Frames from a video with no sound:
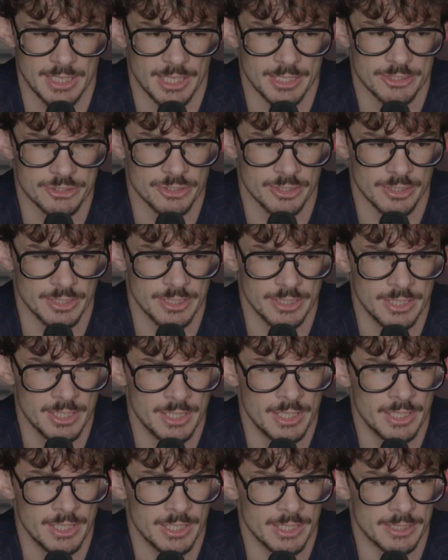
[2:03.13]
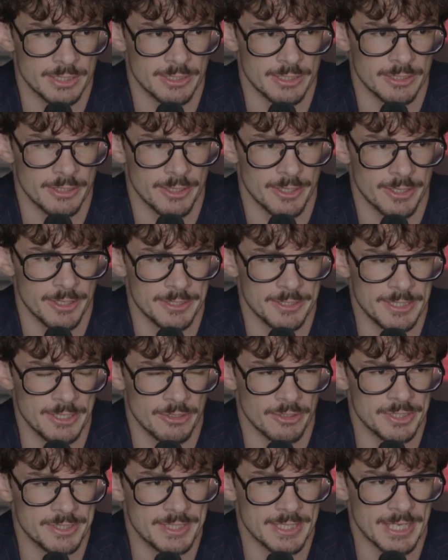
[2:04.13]
actually. And the
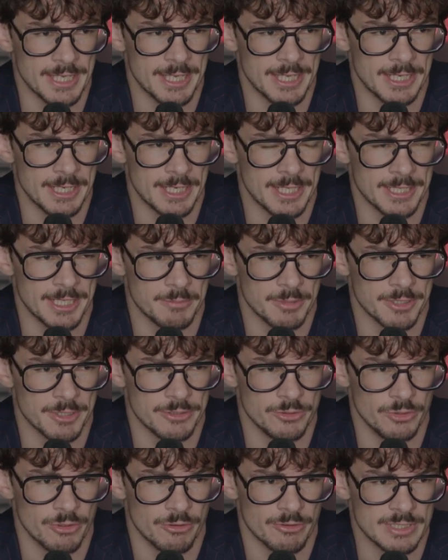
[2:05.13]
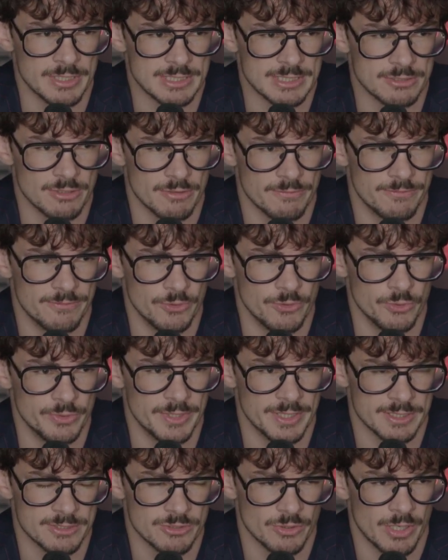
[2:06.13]
only thing I like about New York is the food.
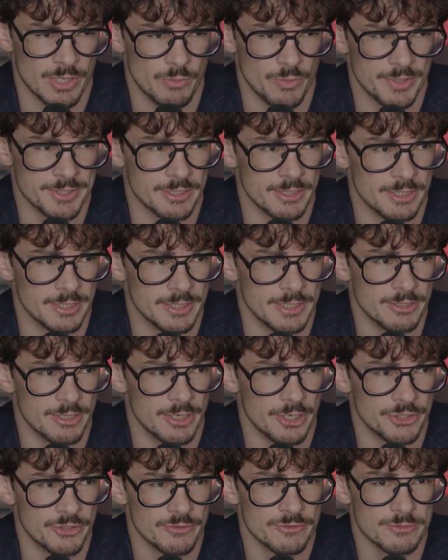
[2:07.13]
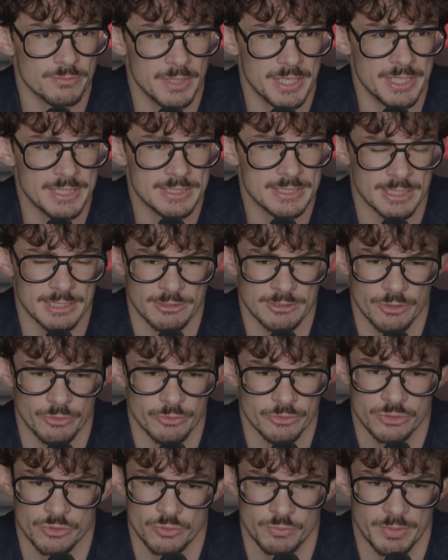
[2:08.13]
And so I went in a lot of places, and
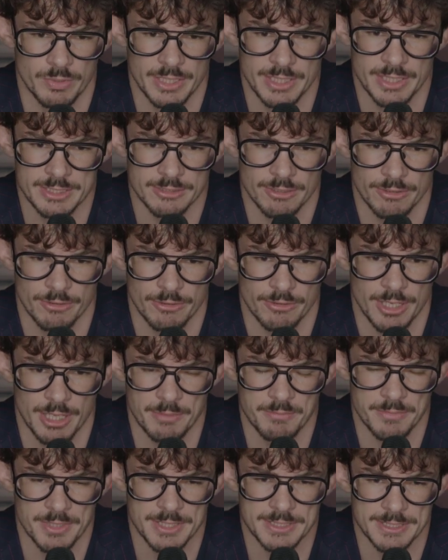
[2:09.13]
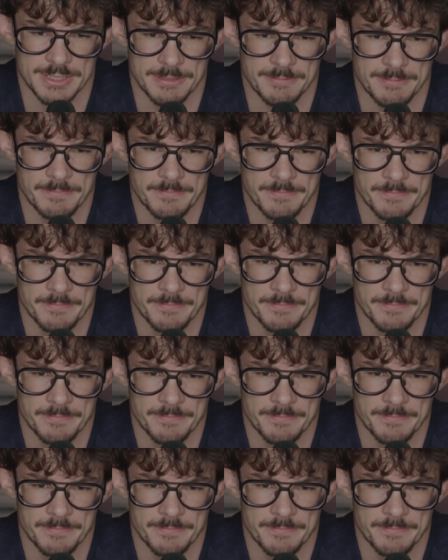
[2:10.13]
those two places are amazing.